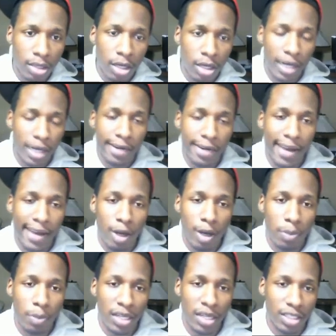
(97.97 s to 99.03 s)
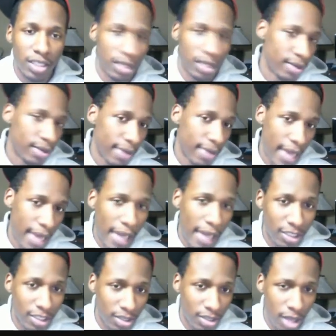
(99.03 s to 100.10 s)
Alright, Crackho Bitch
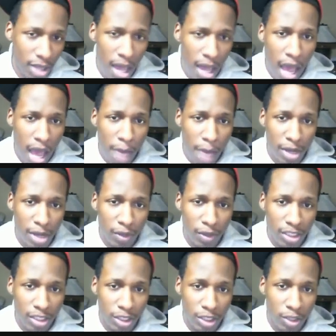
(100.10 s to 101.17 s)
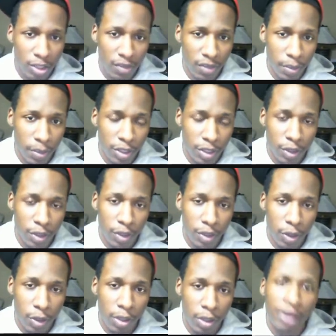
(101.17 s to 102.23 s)
asked, how many wrestling shows have you been to
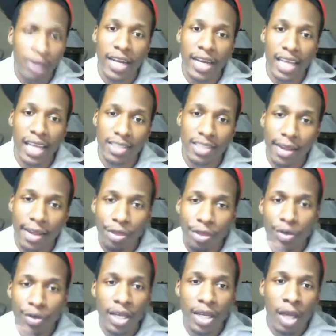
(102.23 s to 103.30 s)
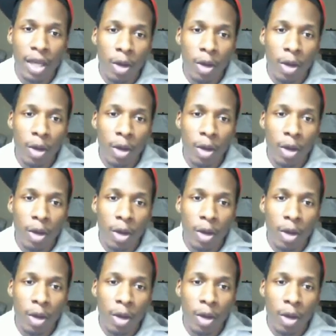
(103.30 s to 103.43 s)
total? I already answered that. 3.